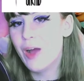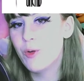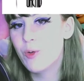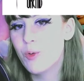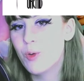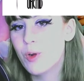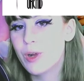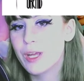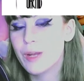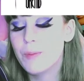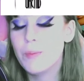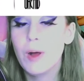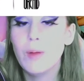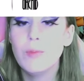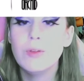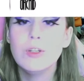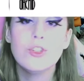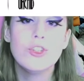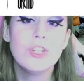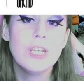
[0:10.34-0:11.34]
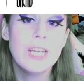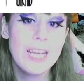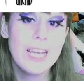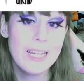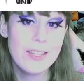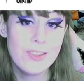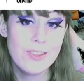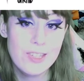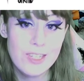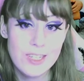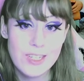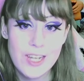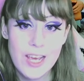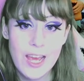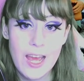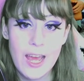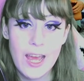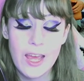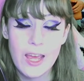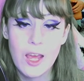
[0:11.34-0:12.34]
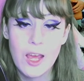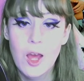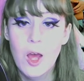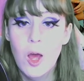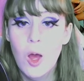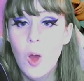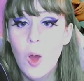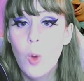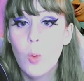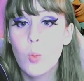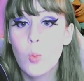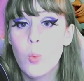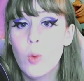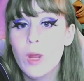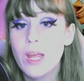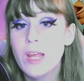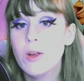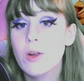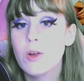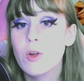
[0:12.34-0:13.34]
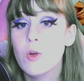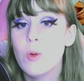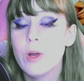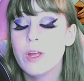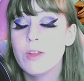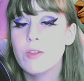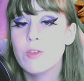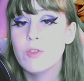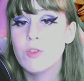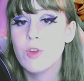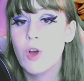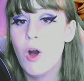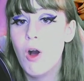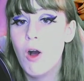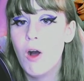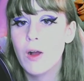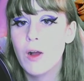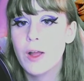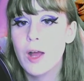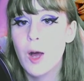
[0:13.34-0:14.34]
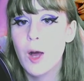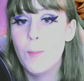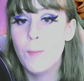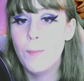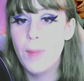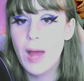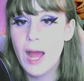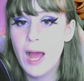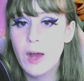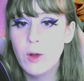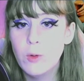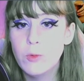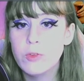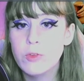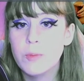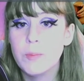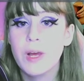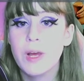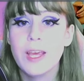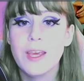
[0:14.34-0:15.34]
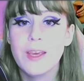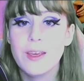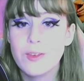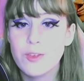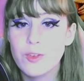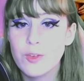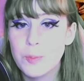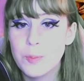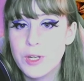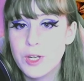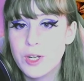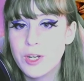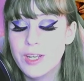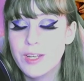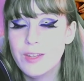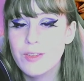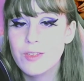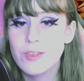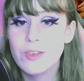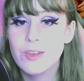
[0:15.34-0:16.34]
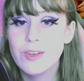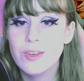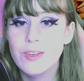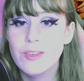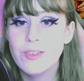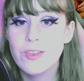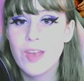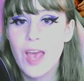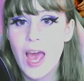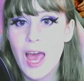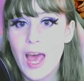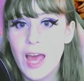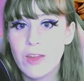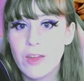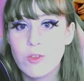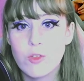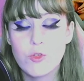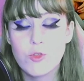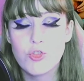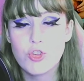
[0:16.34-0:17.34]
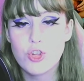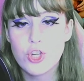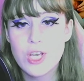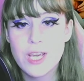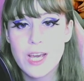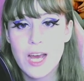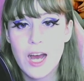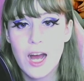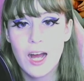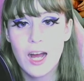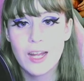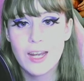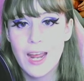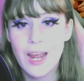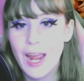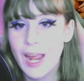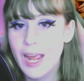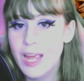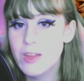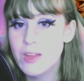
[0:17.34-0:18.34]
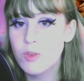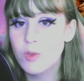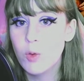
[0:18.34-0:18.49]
Orchid Publishing, and today we are going to talk about my experiences at ChiCon 8